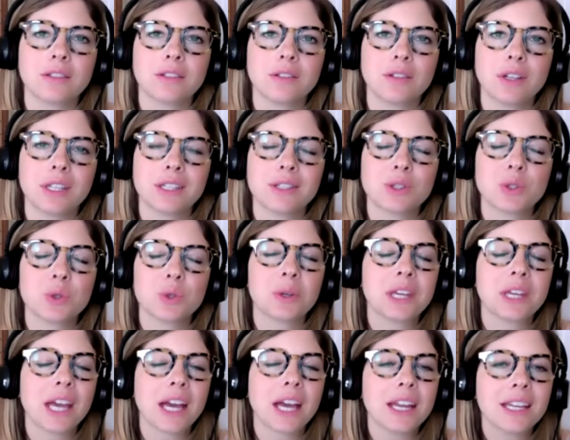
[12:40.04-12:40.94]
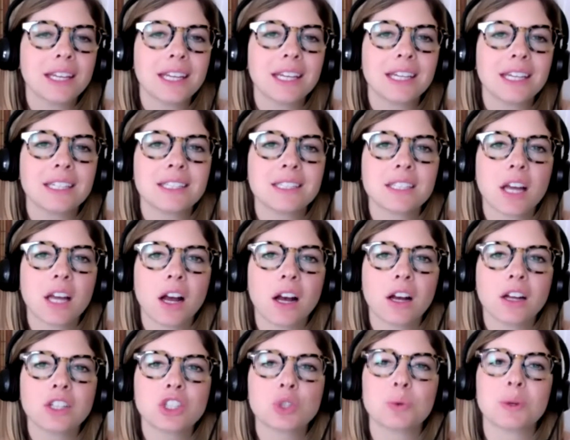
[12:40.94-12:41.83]
Right? So getting in
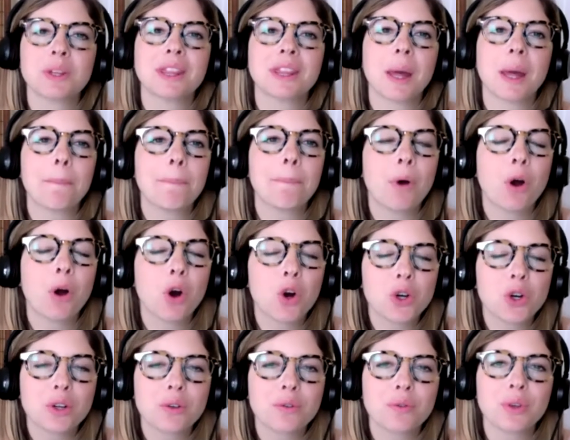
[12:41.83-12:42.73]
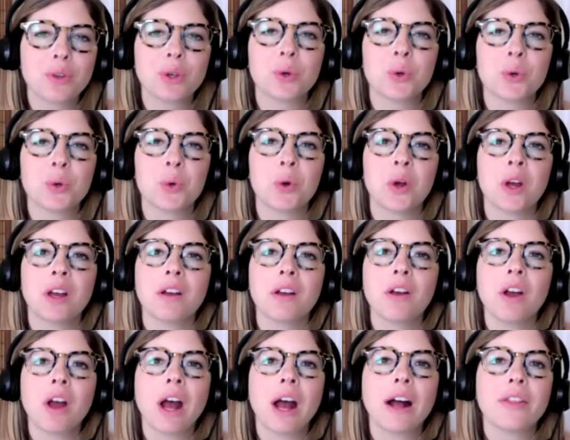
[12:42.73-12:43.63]
touch with that part of you
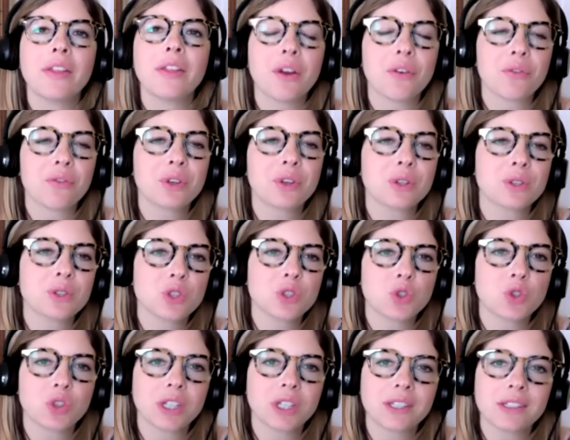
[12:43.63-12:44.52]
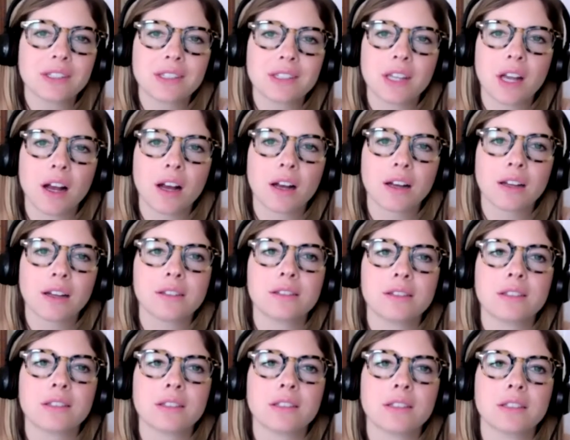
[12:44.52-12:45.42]
that feels
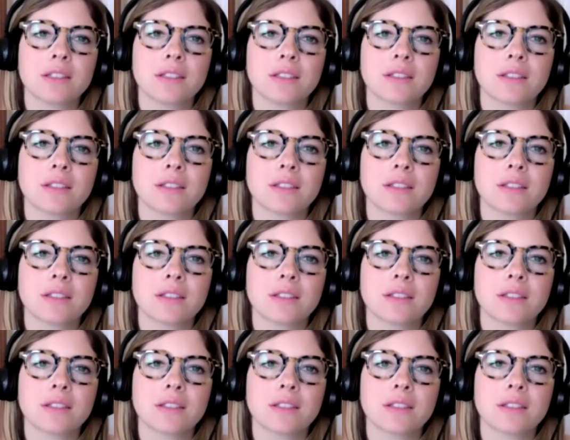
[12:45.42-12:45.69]
criticized.